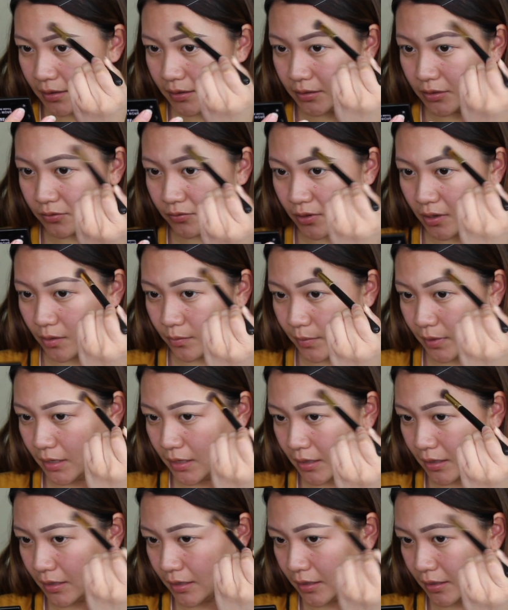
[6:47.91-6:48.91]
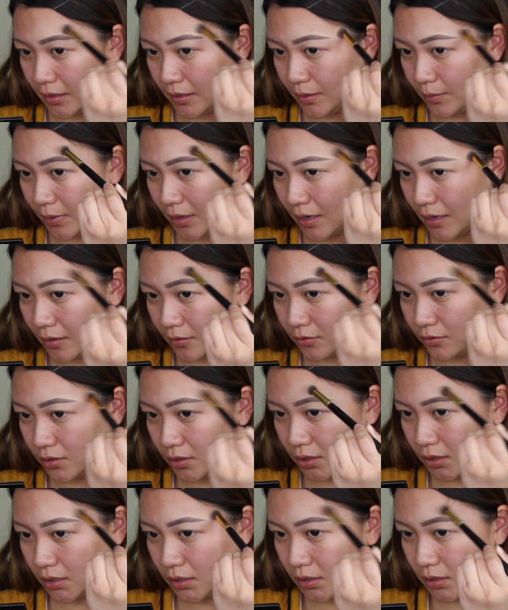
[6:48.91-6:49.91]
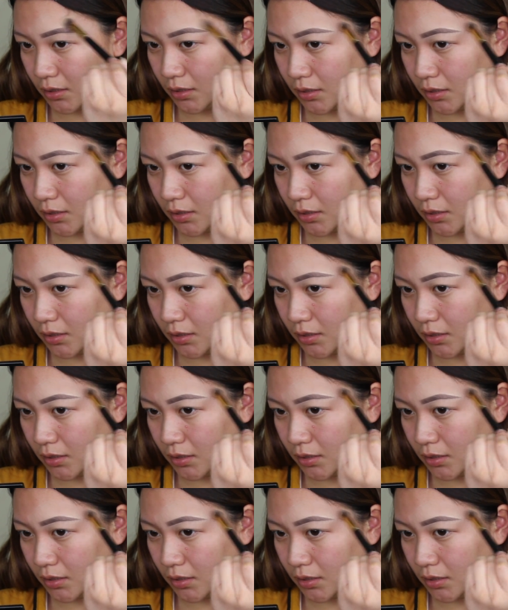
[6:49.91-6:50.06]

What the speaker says: is around my eyebrows.